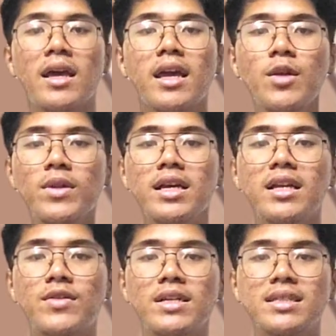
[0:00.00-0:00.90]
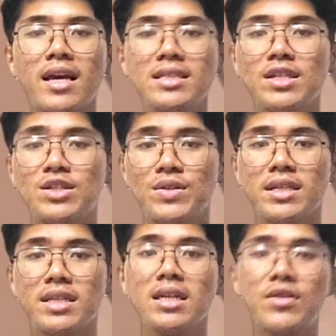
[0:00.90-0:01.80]
It will increase gastric juice
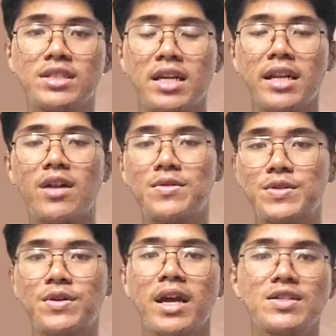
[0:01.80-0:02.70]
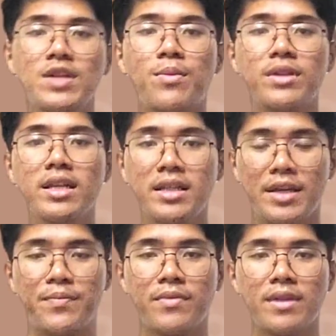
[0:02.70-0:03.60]
secretion and also gastric
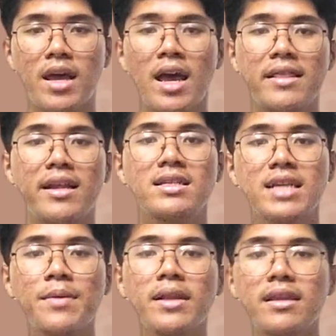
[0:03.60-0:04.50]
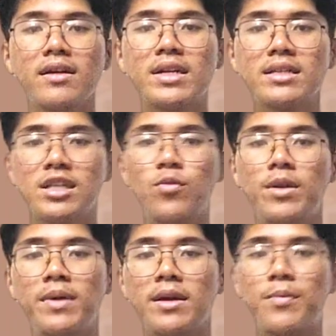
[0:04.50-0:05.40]
motility. The enzymatic reaction will
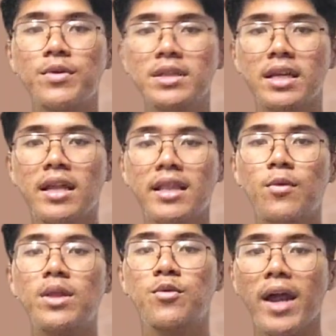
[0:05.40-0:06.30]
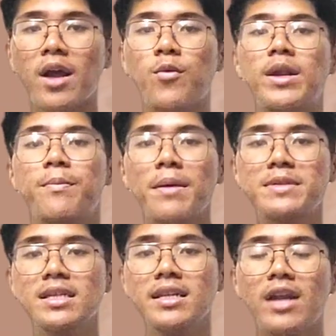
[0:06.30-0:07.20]
be the protein that will react with
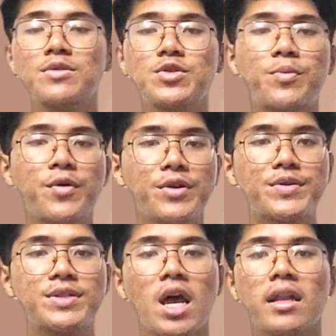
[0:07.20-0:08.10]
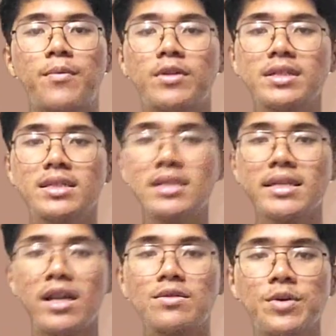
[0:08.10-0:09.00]
pepsin and also produce the proteases
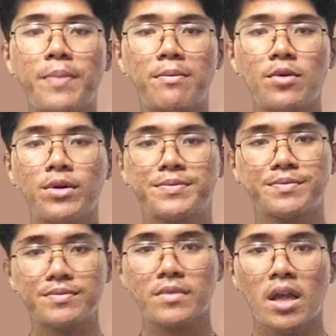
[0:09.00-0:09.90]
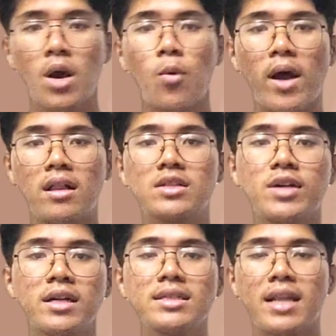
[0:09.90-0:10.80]
and also peptone, while
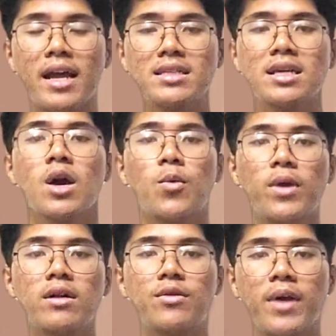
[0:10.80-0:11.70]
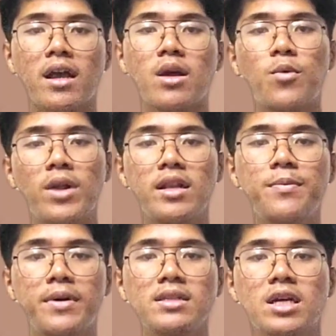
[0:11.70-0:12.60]
triglycerides will react with
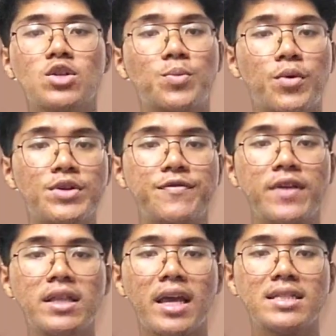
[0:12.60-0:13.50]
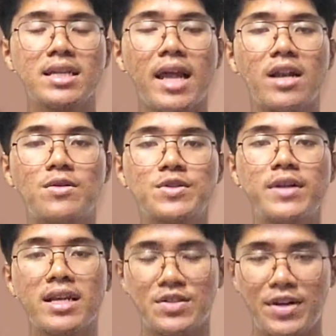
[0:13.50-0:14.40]
lipase to produce fatty acid and also
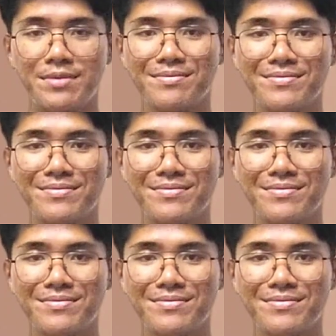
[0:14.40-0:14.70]
dextrine.